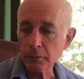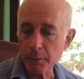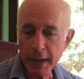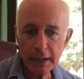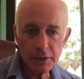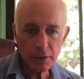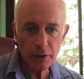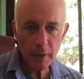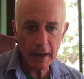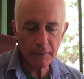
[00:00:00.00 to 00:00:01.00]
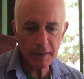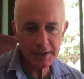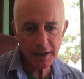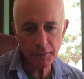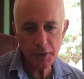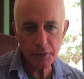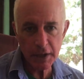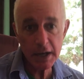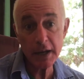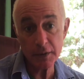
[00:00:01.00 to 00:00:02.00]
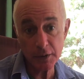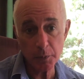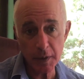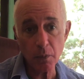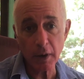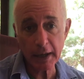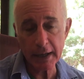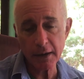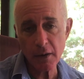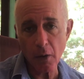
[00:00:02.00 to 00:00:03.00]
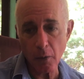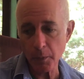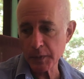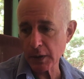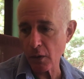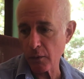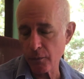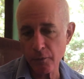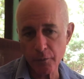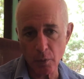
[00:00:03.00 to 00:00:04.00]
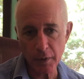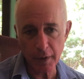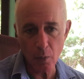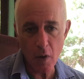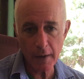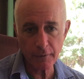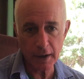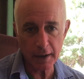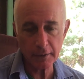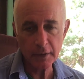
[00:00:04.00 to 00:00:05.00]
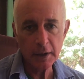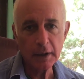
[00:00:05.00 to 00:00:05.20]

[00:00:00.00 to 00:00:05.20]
Making sure you have the stuff you need to be working at home. So for one thing, Wi-Fi.